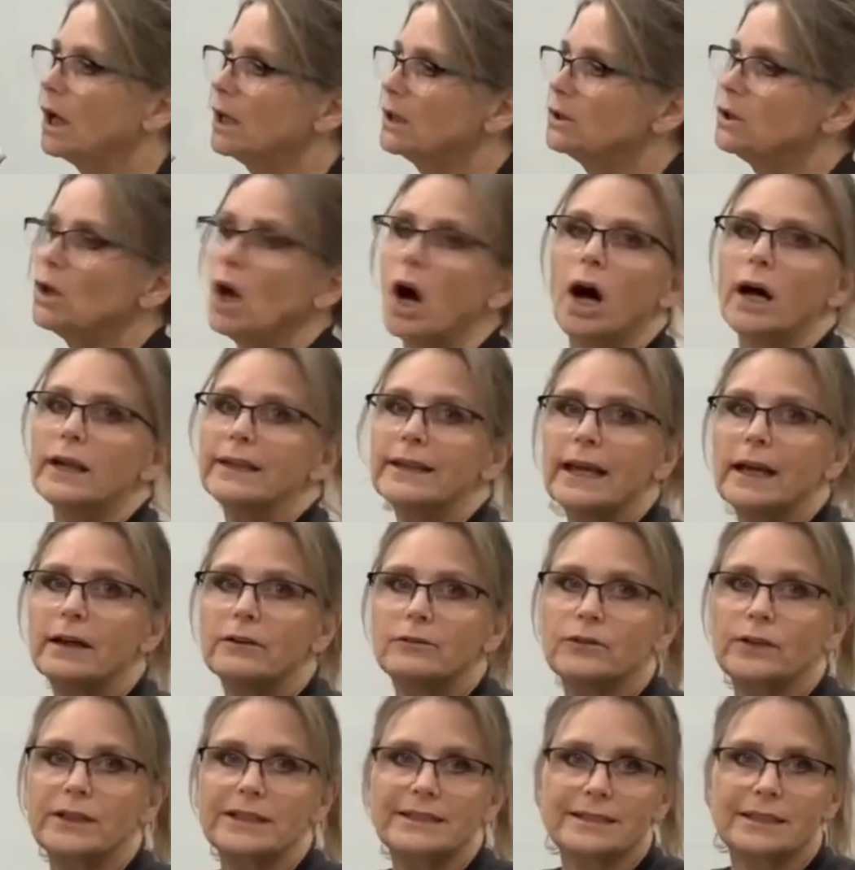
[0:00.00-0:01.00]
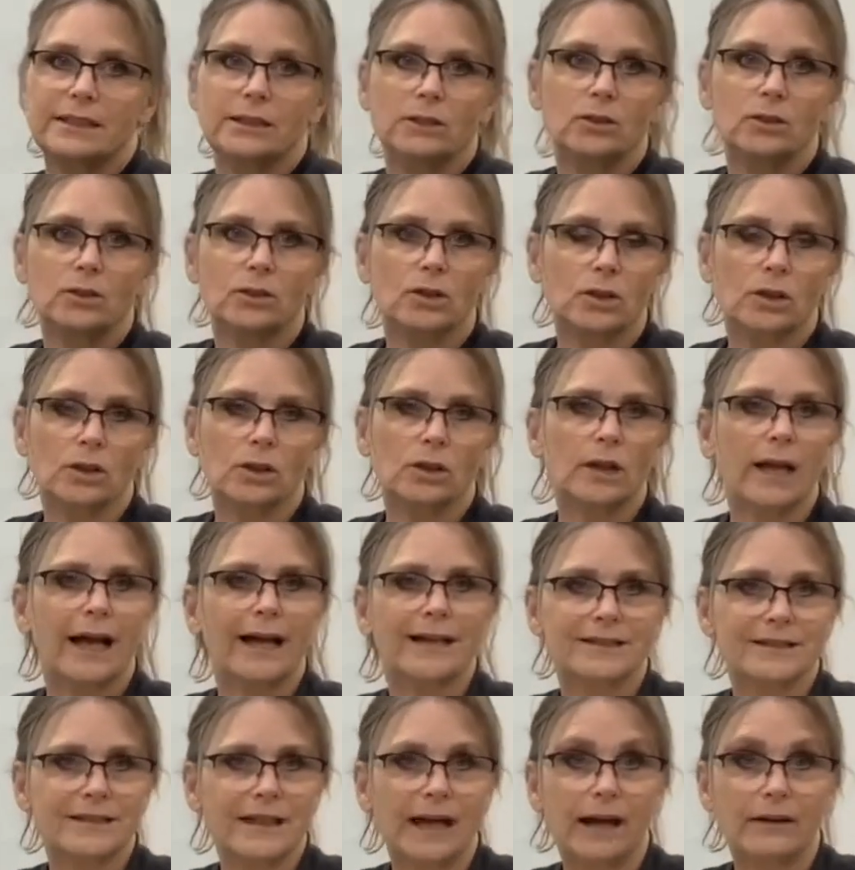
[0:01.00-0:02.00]
Not every single curl
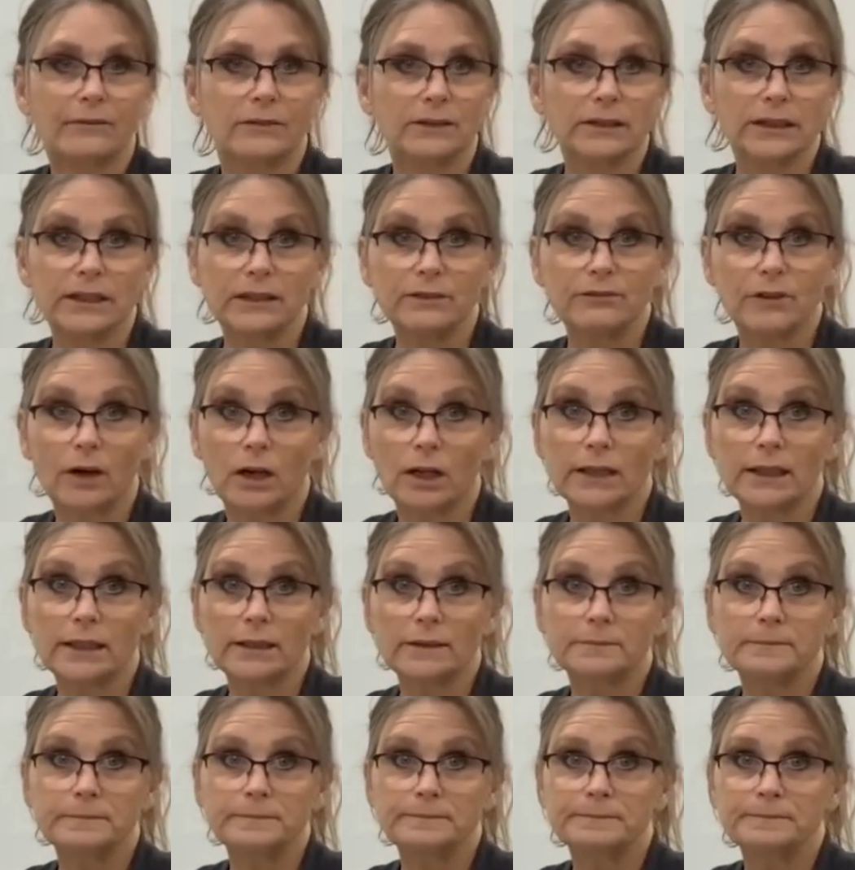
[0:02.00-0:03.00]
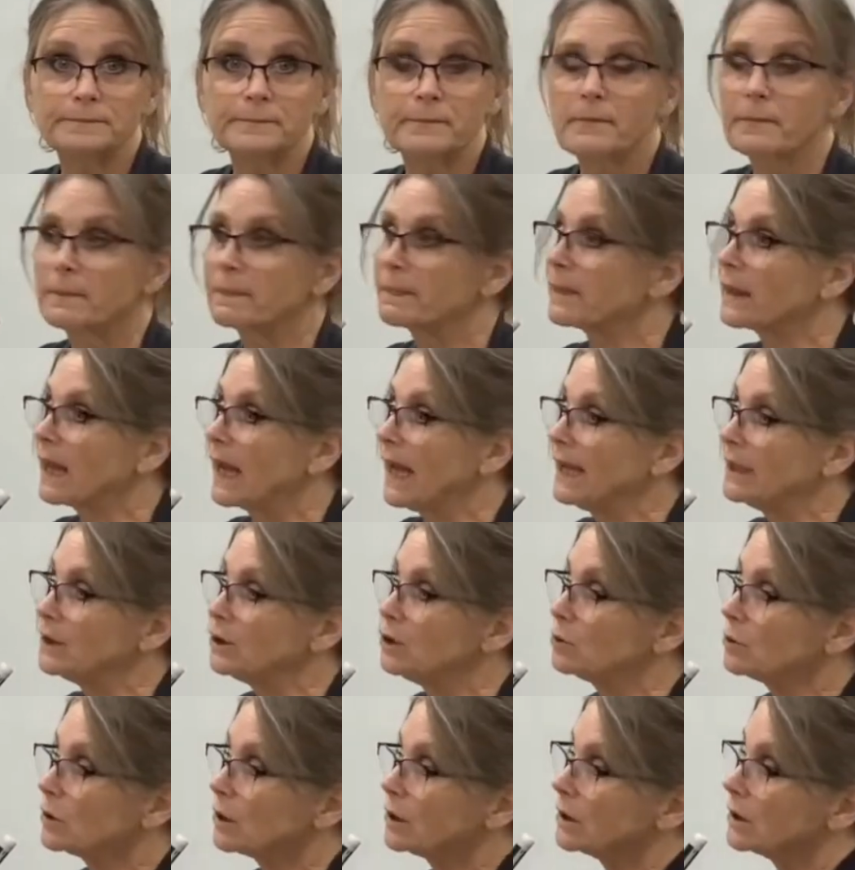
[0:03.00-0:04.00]
has to have a leaf on it, and
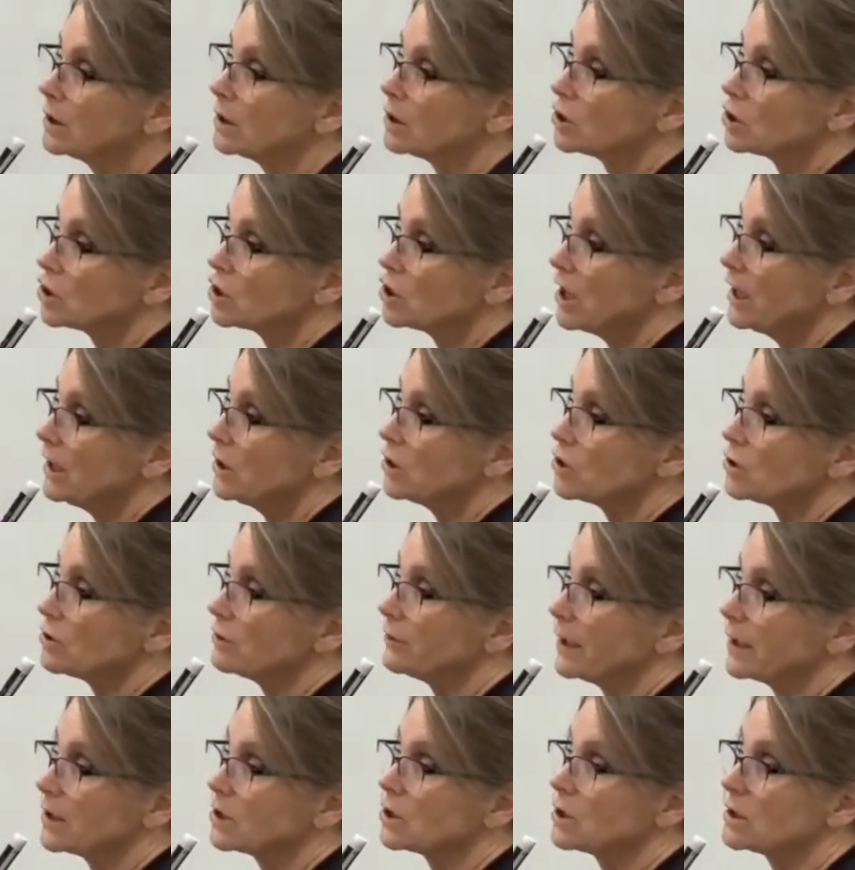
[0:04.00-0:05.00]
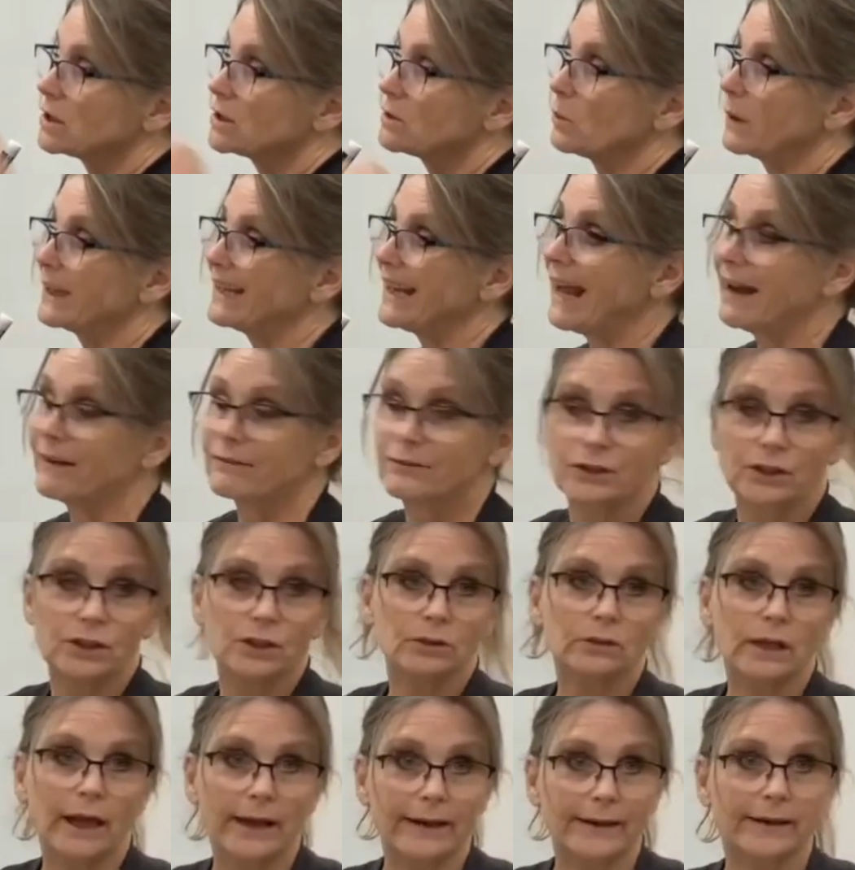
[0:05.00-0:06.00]
you can change directions whenever
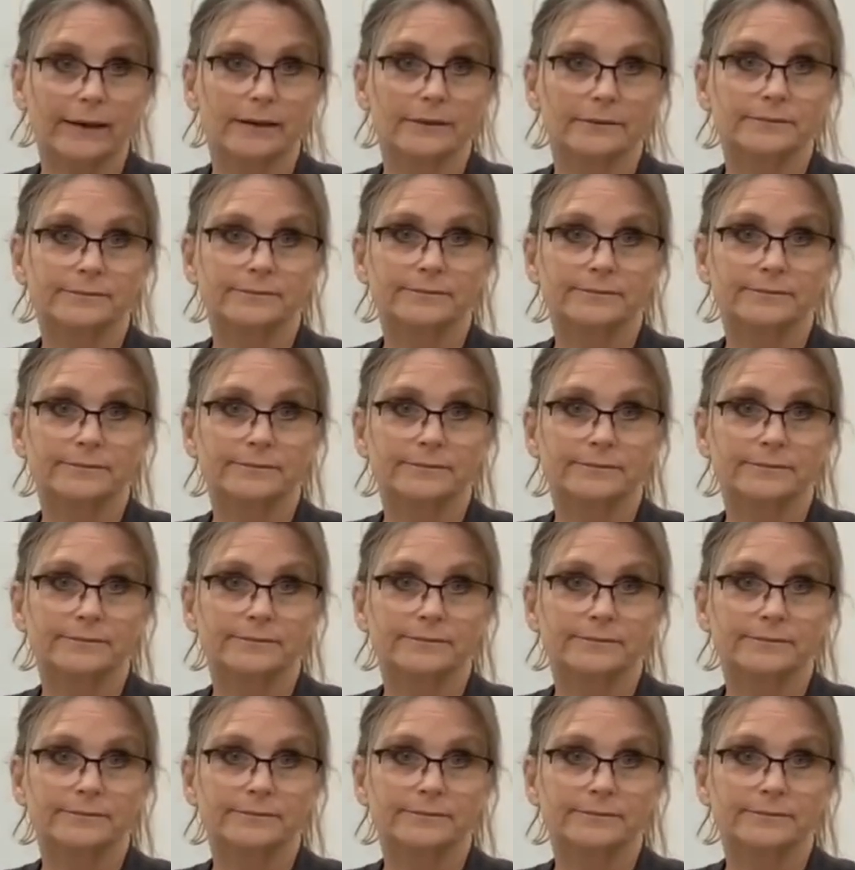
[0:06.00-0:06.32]
you like.